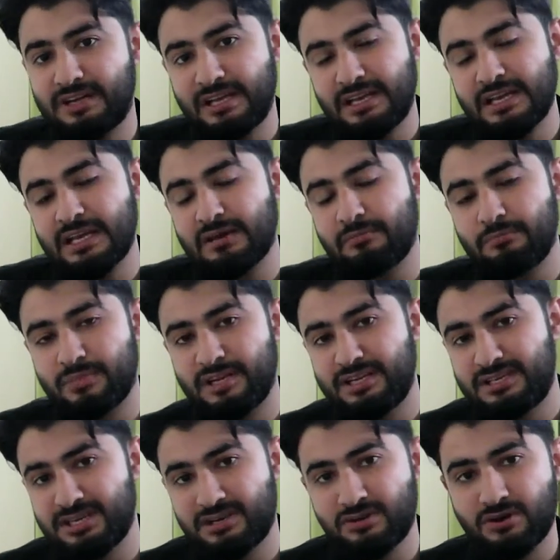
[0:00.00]

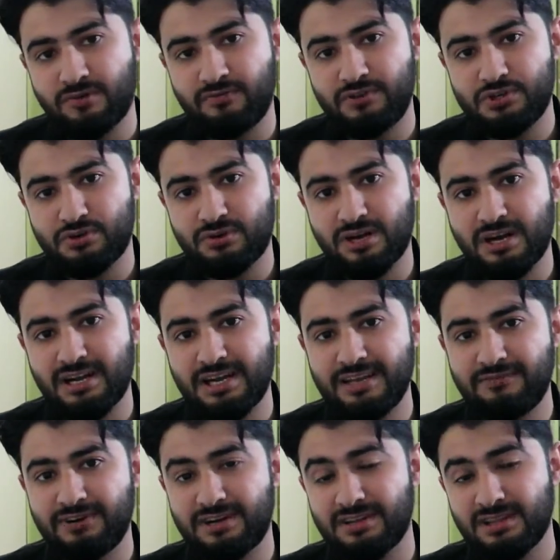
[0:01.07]
incompleted, or we should not
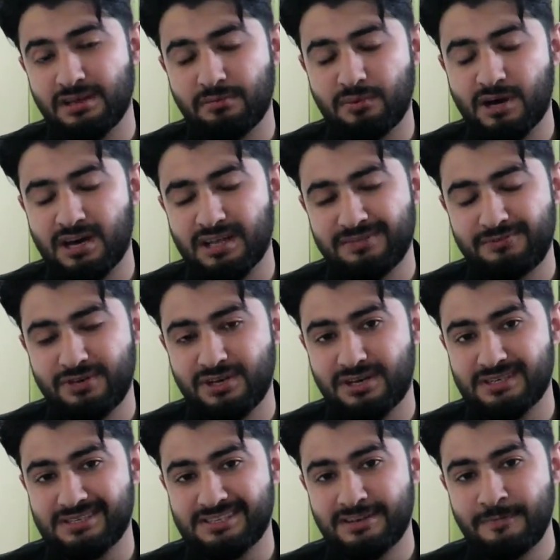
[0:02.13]
leave it in the path,
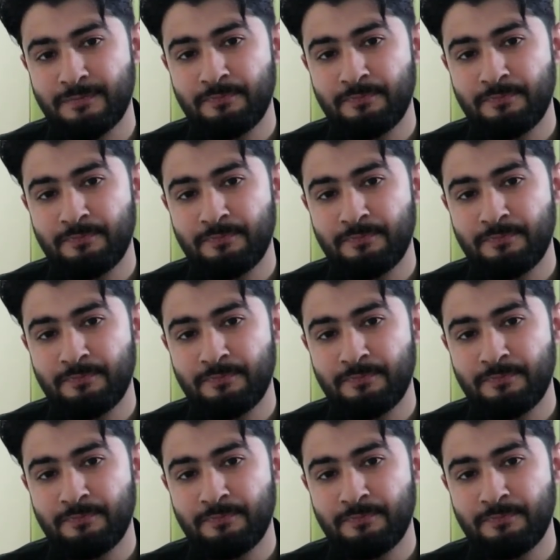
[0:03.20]
because